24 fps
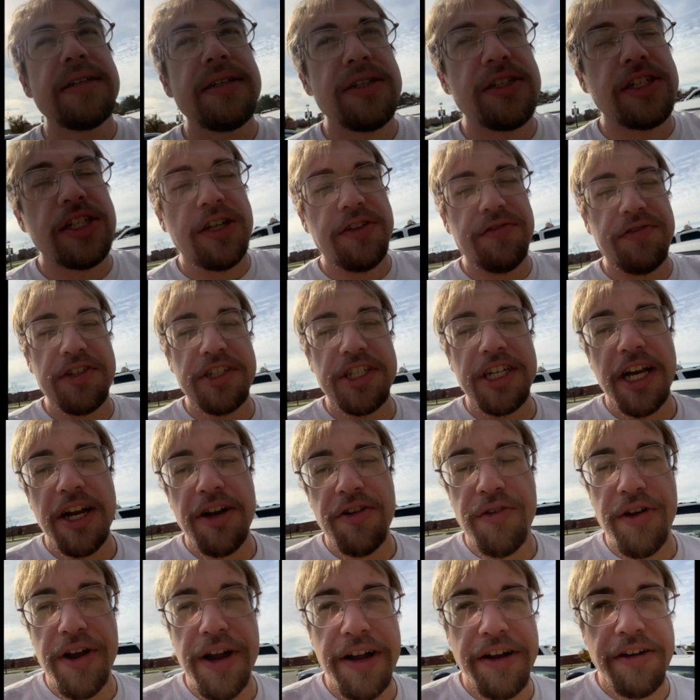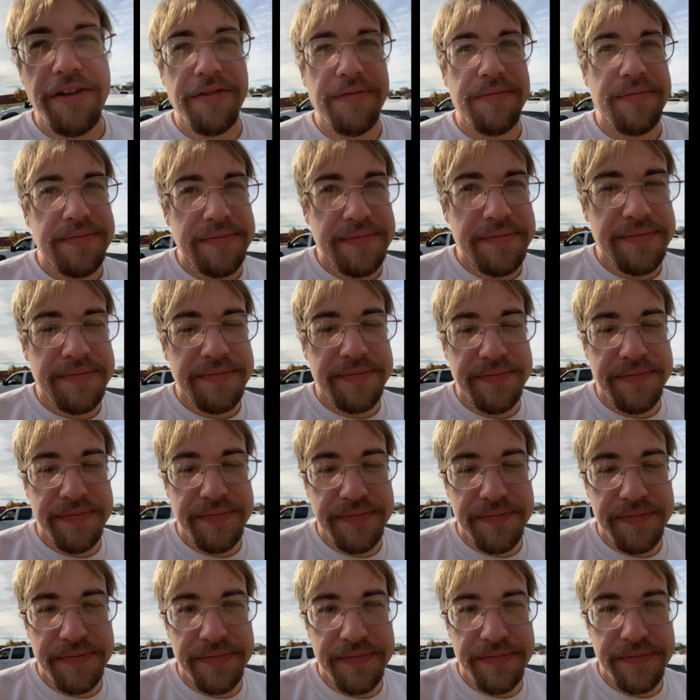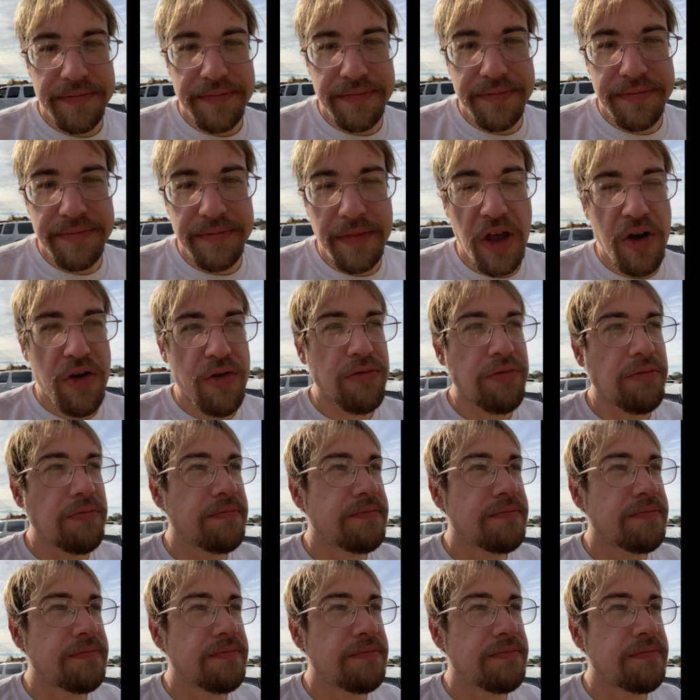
You have a generator. No?